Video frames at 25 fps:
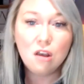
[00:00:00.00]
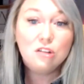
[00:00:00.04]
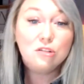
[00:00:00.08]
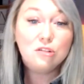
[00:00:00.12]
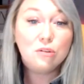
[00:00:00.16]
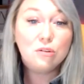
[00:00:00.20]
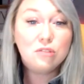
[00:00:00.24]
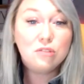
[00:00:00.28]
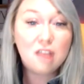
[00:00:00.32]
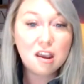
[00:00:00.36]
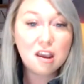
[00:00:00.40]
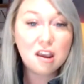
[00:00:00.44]

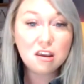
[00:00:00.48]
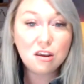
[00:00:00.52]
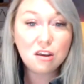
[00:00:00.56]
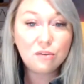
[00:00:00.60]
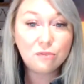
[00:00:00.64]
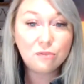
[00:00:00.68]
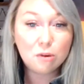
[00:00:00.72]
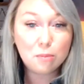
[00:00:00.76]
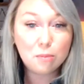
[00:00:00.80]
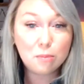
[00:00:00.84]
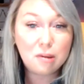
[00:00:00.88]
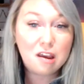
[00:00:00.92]
So thank you
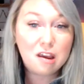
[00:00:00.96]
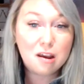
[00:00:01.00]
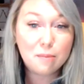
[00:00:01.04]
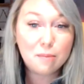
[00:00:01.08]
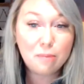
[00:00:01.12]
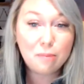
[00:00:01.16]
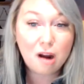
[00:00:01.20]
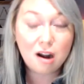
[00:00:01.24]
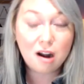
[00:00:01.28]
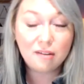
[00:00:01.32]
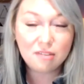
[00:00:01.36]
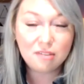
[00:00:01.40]
for being a
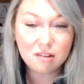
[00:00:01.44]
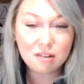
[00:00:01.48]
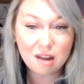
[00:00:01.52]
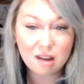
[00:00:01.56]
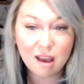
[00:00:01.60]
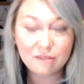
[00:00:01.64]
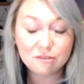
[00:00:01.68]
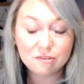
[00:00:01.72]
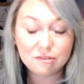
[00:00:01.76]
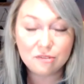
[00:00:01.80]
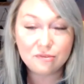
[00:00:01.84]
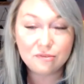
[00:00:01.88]
part of the
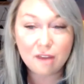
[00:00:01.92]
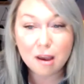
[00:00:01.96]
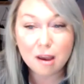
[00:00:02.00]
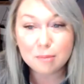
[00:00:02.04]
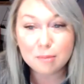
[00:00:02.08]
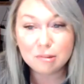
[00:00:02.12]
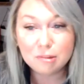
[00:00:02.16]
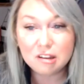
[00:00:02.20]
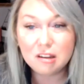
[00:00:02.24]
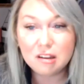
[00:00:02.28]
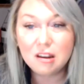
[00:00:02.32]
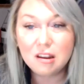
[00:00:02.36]
NAVTA
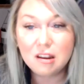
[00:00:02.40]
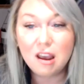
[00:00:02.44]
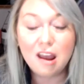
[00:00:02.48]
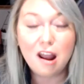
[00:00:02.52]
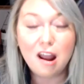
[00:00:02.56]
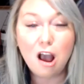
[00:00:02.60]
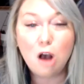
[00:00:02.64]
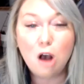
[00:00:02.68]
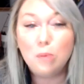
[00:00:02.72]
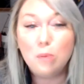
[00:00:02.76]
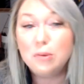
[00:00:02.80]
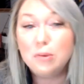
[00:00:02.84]
family and
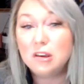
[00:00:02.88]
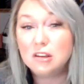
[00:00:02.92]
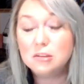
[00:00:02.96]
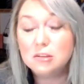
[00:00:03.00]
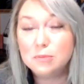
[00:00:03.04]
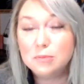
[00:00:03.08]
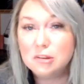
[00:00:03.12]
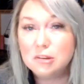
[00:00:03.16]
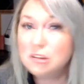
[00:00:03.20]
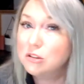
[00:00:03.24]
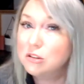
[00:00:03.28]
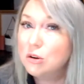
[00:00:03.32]
helping us
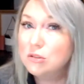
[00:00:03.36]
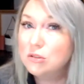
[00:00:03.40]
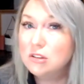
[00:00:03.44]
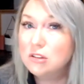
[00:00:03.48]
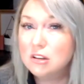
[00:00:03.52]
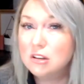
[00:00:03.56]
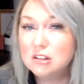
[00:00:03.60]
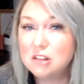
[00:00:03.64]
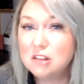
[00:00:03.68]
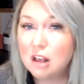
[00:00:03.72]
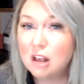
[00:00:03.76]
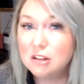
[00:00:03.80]
be so
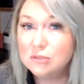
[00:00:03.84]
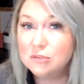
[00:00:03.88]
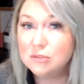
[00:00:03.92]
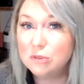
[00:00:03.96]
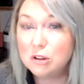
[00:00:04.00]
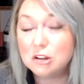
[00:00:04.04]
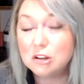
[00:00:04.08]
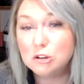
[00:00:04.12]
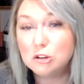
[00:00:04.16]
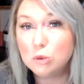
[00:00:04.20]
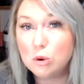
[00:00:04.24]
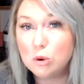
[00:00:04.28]

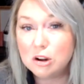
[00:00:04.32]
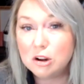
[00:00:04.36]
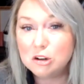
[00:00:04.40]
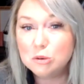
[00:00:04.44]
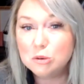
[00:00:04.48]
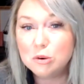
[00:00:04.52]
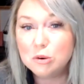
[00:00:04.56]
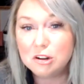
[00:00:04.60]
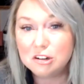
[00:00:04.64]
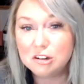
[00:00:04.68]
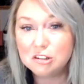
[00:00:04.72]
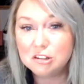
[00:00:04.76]
successful in
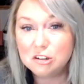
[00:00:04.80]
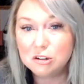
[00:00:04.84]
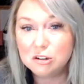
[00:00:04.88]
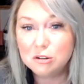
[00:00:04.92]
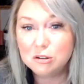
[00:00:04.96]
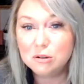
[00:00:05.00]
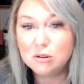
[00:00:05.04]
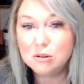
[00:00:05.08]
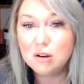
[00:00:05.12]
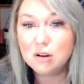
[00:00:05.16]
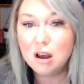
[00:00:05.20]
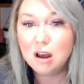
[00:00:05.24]

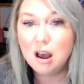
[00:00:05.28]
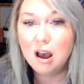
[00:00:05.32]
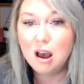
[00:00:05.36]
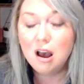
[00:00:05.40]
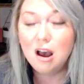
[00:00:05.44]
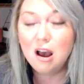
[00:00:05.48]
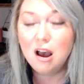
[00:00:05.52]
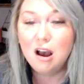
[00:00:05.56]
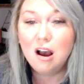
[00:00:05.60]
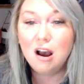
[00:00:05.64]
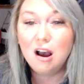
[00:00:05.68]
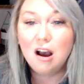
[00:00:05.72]
2022.
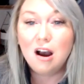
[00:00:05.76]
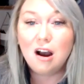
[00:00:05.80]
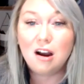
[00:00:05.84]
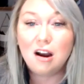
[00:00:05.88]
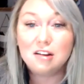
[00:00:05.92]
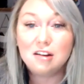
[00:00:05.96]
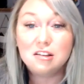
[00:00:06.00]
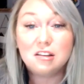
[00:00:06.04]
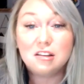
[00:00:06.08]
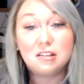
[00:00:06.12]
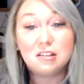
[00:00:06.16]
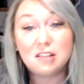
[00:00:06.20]

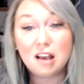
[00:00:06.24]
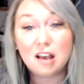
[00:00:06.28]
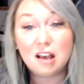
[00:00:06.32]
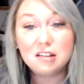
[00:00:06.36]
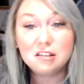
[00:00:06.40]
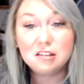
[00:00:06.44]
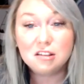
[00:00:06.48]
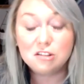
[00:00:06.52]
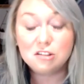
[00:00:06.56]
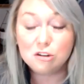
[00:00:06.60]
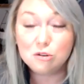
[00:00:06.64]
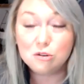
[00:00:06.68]
Our
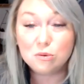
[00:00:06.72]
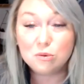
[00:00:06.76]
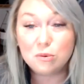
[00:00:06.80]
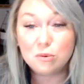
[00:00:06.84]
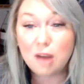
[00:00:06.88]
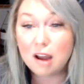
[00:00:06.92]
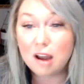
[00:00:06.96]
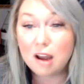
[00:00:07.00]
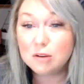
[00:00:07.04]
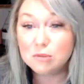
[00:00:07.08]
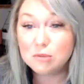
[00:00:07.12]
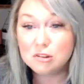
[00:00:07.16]
success is a
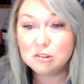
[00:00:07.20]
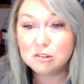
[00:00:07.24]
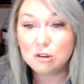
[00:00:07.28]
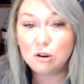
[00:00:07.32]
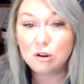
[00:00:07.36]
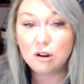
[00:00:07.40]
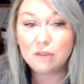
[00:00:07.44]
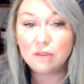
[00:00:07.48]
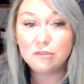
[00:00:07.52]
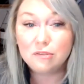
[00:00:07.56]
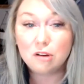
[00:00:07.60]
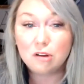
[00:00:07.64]
direct
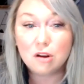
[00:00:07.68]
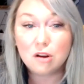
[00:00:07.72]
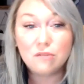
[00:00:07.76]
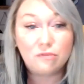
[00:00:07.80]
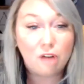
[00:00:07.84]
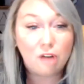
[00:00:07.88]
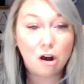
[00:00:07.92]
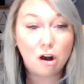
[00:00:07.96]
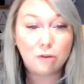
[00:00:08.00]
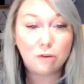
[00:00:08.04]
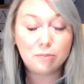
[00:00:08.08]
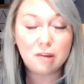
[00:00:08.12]
result of your
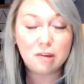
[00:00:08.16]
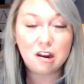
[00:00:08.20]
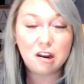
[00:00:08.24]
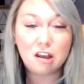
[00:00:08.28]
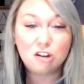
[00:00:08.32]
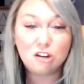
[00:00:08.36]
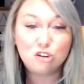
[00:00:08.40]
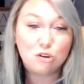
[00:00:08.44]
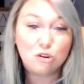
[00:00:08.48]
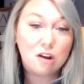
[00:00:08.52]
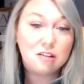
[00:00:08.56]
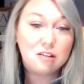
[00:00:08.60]
involvement
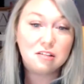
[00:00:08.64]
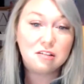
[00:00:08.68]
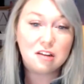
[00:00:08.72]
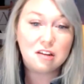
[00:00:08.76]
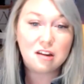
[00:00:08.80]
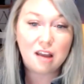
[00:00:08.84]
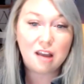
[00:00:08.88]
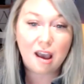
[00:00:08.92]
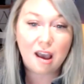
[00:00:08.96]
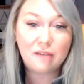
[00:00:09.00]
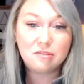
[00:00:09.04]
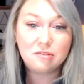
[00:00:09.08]
and trust in
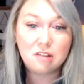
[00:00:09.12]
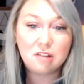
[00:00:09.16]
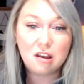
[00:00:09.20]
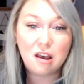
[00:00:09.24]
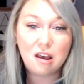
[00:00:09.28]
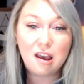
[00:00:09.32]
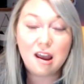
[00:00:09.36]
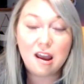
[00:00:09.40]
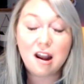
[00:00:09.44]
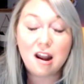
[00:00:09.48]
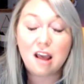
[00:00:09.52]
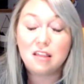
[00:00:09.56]

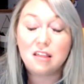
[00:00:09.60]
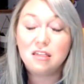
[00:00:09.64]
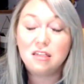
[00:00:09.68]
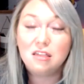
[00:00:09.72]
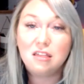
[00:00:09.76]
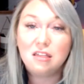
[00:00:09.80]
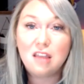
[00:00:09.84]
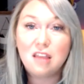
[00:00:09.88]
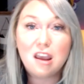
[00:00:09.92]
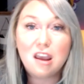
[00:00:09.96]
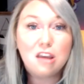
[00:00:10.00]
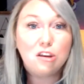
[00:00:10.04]
NAVTA, and I
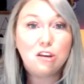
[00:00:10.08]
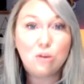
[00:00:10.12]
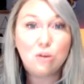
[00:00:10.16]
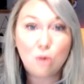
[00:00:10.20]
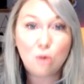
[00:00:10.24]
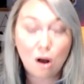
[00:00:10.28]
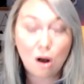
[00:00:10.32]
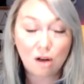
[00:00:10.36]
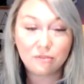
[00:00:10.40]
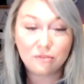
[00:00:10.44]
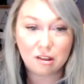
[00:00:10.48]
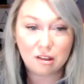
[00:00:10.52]
thank you
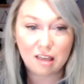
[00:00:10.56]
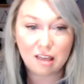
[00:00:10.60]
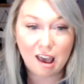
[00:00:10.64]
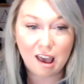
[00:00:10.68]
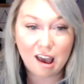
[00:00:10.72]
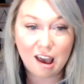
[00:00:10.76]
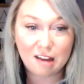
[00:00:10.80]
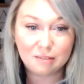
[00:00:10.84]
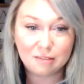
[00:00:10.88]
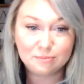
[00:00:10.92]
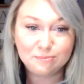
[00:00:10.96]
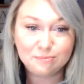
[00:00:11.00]
all for
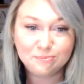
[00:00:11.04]
that